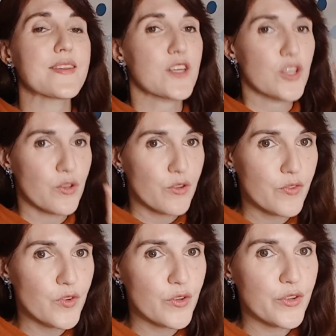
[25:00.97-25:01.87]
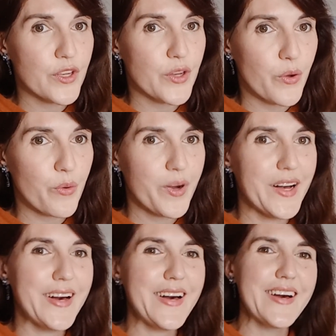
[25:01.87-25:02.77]
good food,
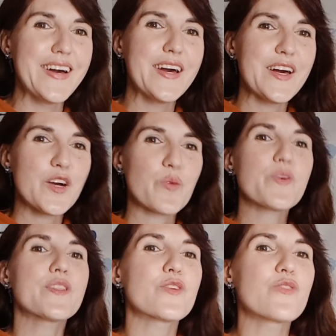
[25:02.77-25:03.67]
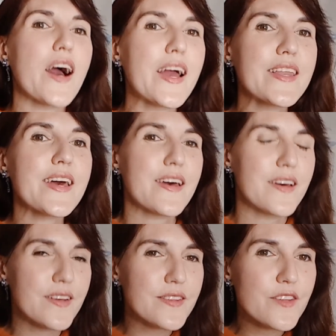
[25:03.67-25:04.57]
with the right
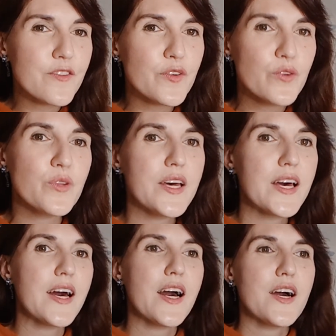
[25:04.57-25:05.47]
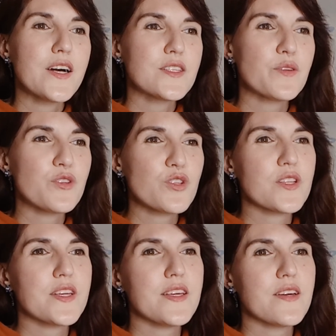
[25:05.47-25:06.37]
healthy food. So
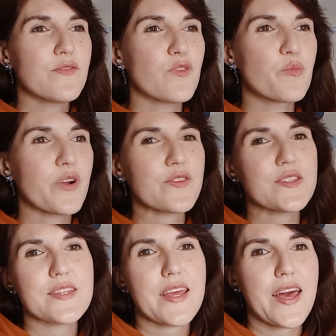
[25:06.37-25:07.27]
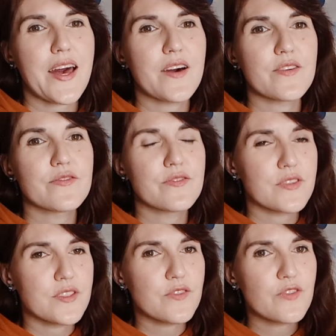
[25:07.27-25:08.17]
usually for breakfast they have
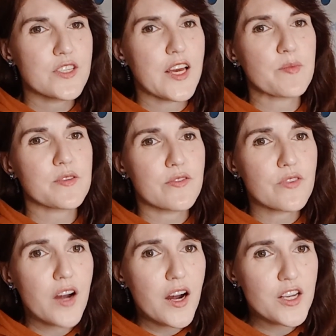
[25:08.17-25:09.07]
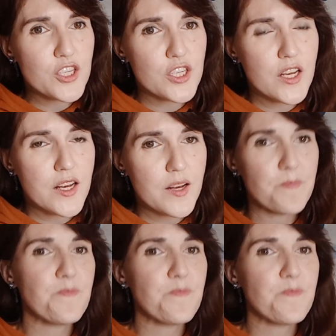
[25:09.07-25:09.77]
different types of kasha.